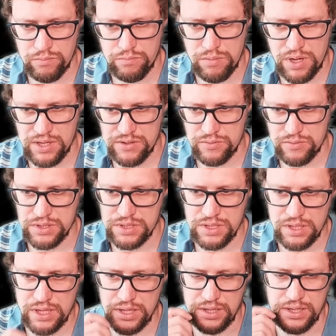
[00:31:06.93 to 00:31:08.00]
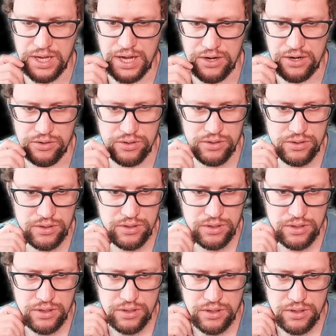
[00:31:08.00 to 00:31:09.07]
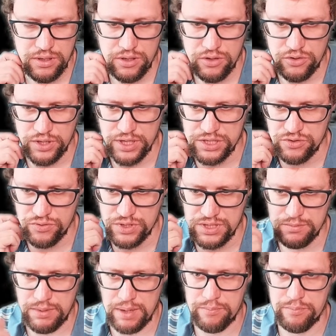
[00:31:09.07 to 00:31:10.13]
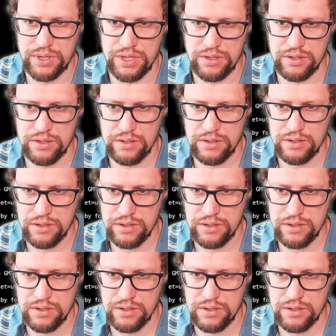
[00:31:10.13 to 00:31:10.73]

But we still get an error. Connection reset by peer.